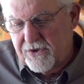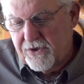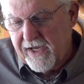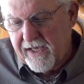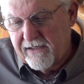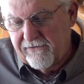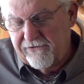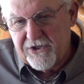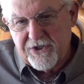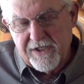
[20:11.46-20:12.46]
Two-handed
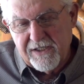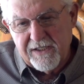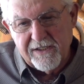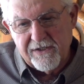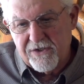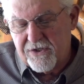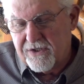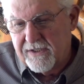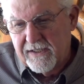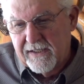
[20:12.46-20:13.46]
fishing
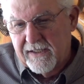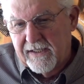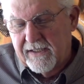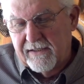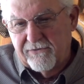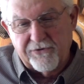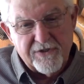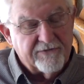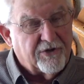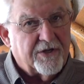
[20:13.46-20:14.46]
is,
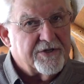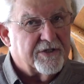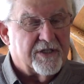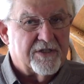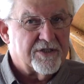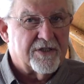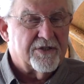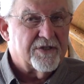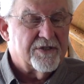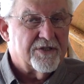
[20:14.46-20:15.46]
first of all, you get
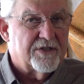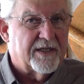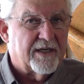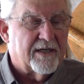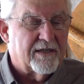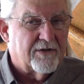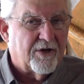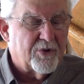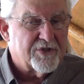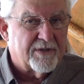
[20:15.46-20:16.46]
distances that are
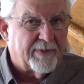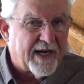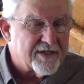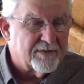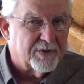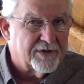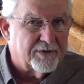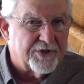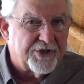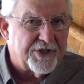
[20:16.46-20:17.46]
almost impossible
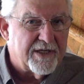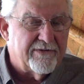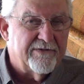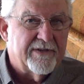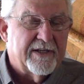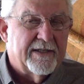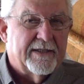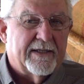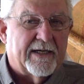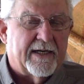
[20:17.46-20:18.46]
to achieve
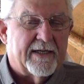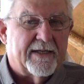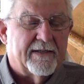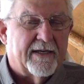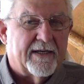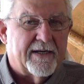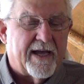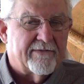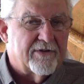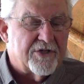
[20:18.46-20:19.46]
on an
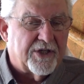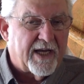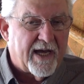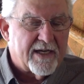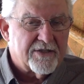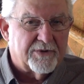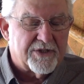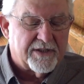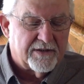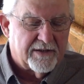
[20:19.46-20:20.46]
average cast with
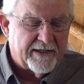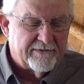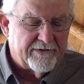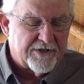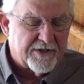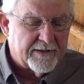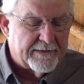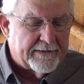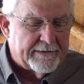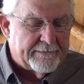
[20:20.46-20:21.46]
single hand fishing.
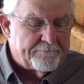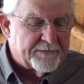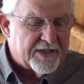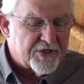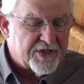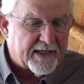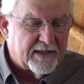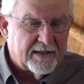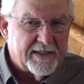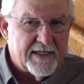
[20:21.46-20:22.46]

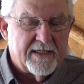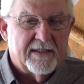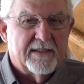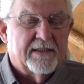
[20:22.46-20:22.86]
Secondly,